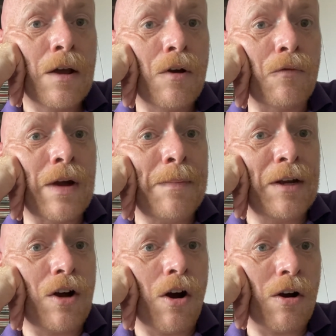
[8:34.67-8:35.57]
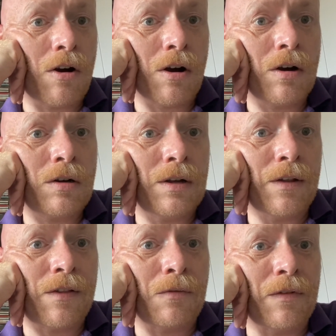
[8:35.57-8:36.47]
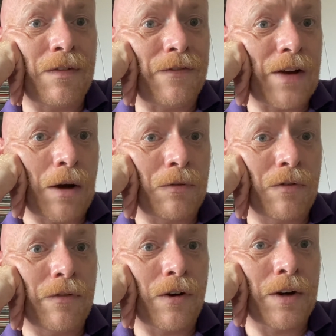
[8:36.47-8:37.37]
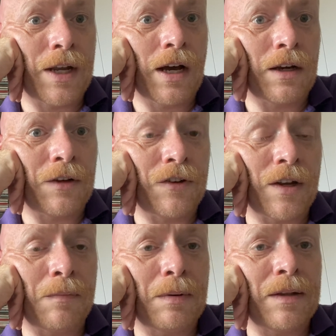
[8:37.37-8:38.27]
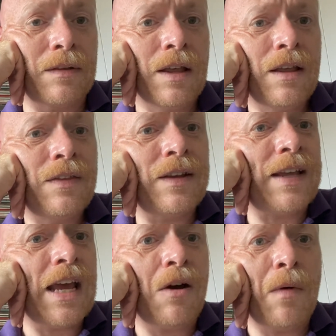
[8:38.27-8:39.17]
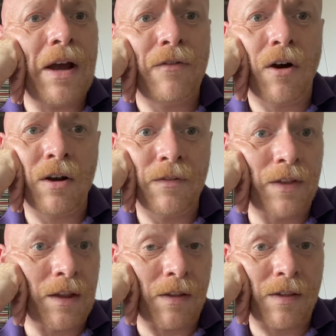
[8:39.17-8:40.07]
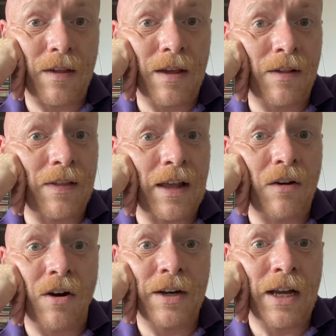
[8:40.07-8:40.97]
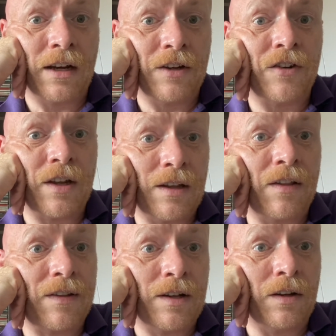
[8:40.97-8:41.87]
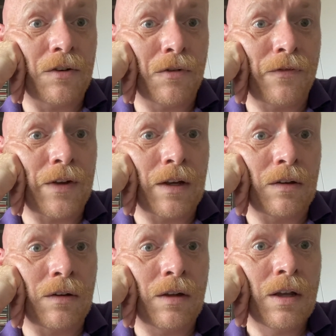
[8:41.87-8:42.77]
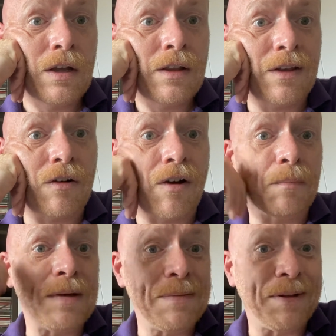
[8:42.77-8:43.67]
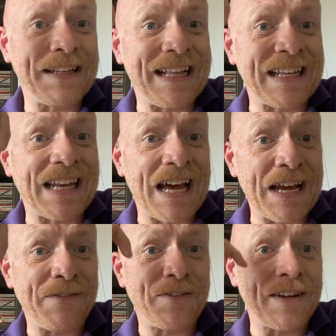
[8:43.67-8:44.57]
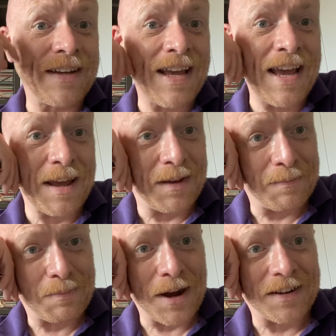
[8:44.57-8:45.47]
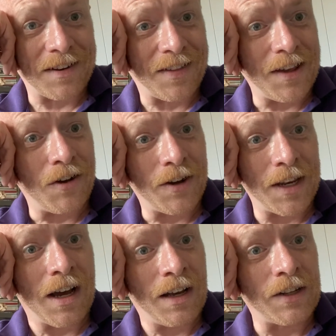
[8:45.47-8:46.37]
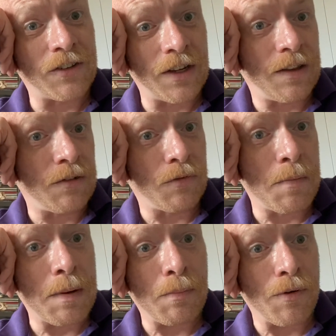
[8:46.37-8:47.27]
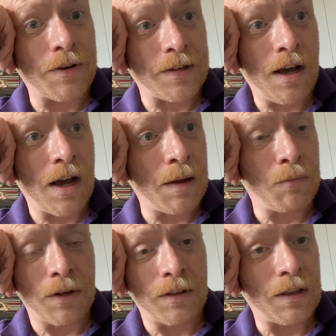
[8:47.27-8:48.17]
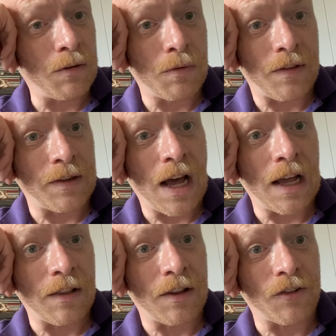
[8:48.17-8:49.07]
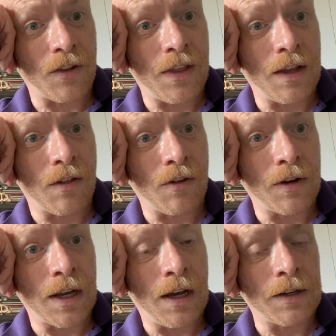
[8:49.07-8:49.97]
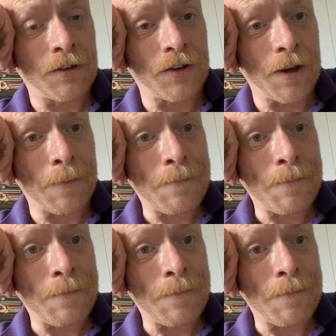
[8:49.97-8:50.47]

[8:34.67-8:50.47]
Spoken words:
Raymond Carhart is sort of the founder of audiology, but the takeaway of all of this is that audiology is still a new field. There are people alive today practicing audiology that remember a time when there was not such a thing as audiology.